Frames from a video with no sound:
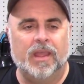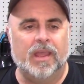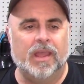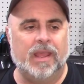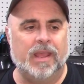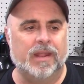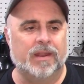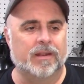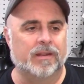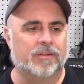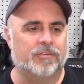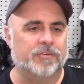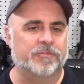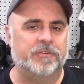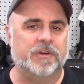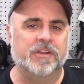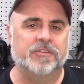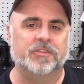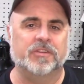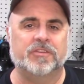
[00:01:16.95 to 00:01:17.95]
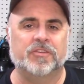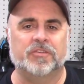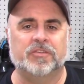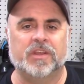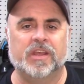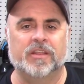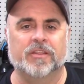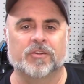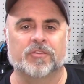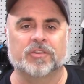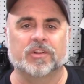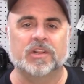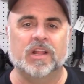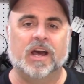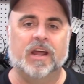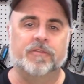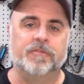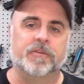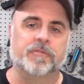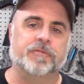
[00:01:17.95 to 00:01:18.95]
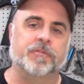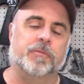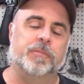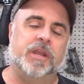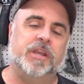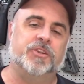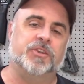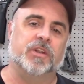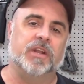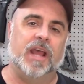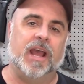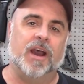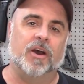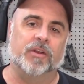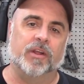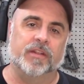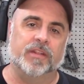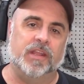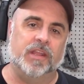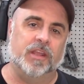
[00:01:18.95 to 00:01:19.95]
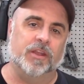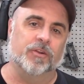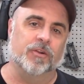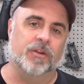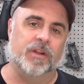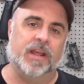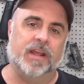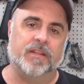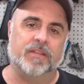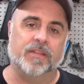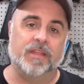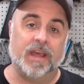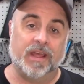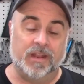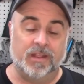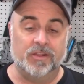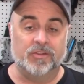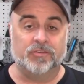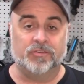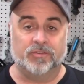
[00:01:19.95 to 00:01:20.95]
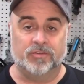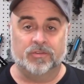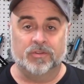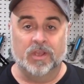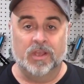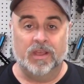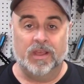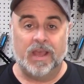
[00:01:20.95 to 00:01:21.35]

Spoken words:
and suffice it to say, there's a lot of information out on the internet that is